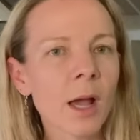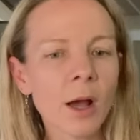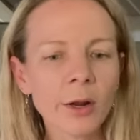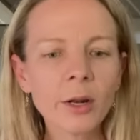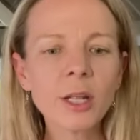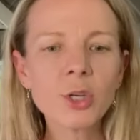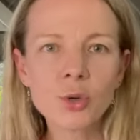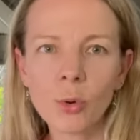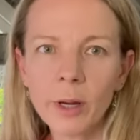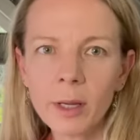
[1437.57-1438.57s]

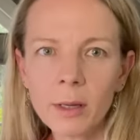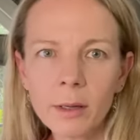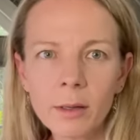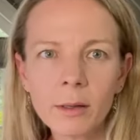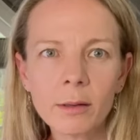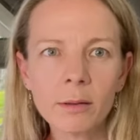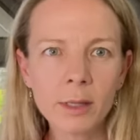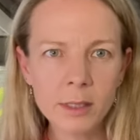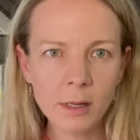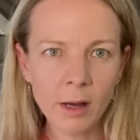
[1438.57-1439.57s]
enjoy
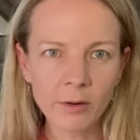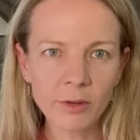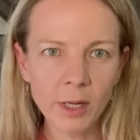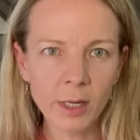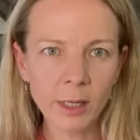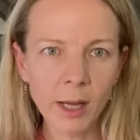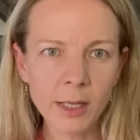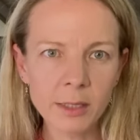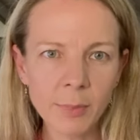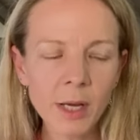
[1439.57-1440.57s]
this kind of knitting
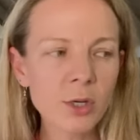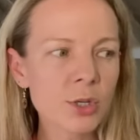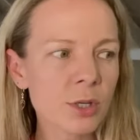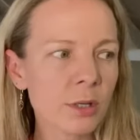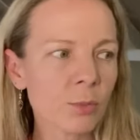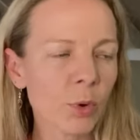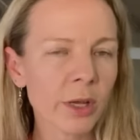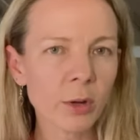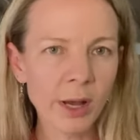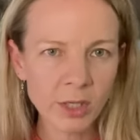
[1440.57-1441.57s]
as much, where
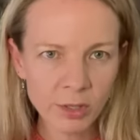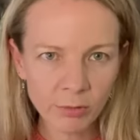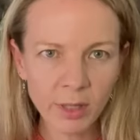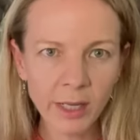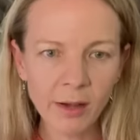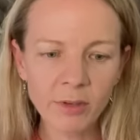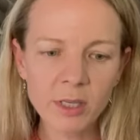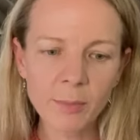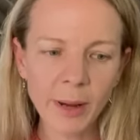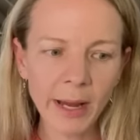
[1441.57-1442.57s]
you're actually really having
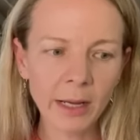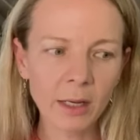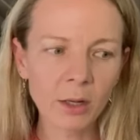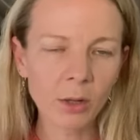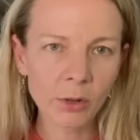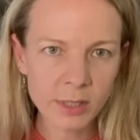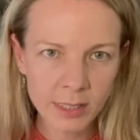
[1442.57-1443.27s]
to pay close